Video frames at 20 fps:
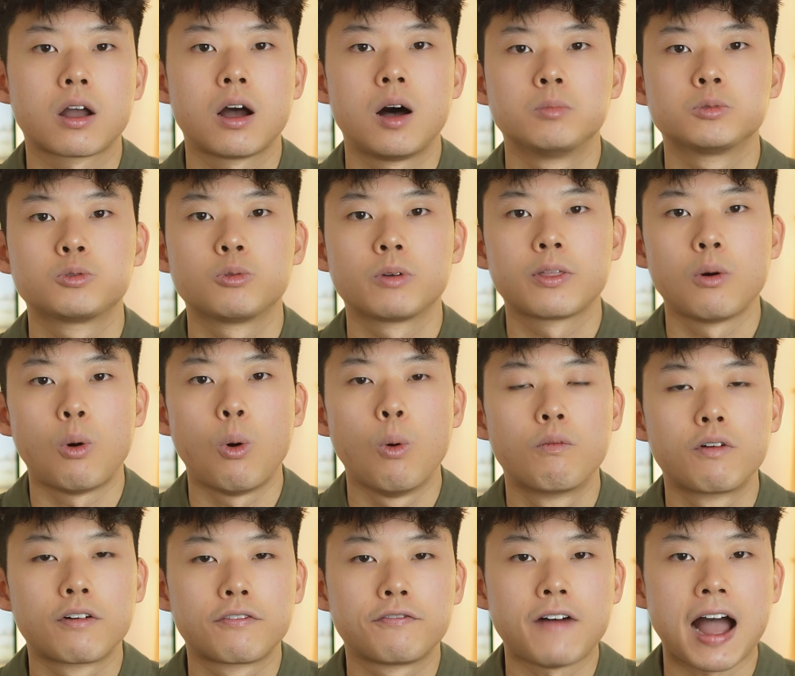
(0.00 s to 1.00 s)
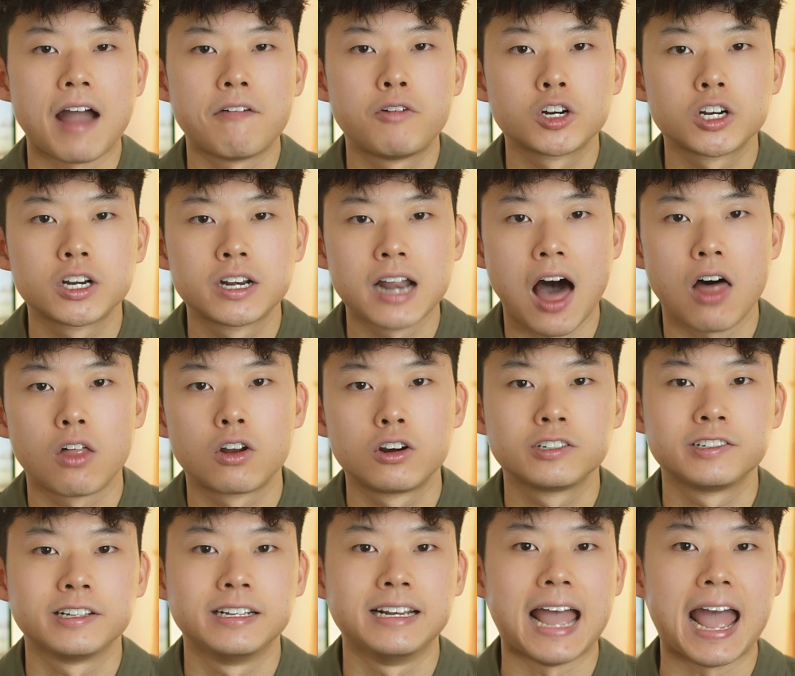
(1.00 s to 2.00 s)
comes with over $500
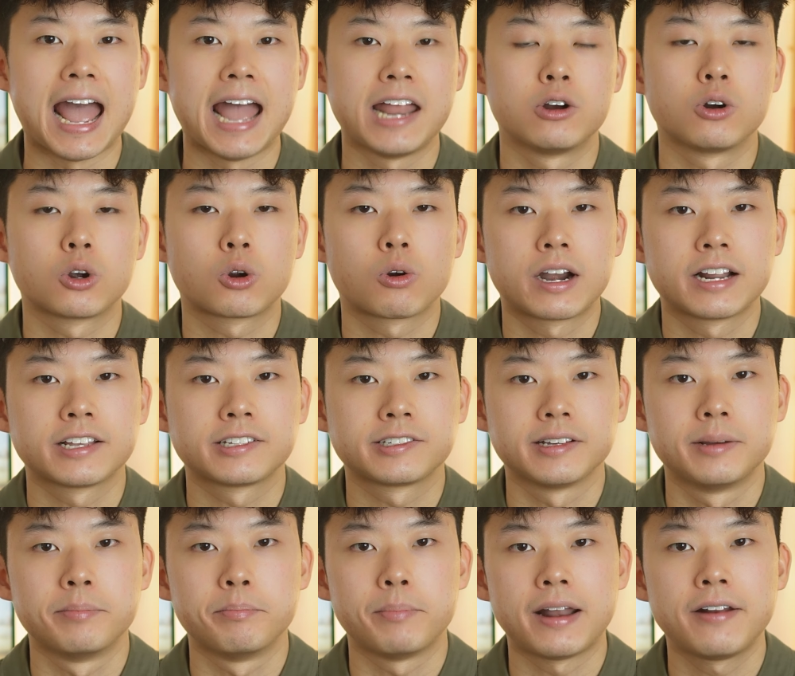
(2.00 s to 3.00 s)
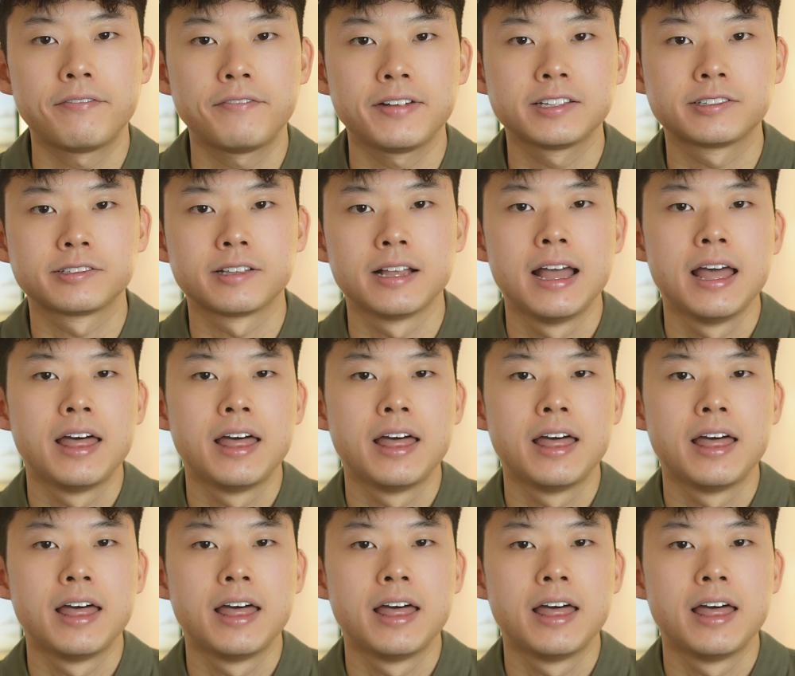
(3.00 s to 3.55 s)
in annual credits and benefits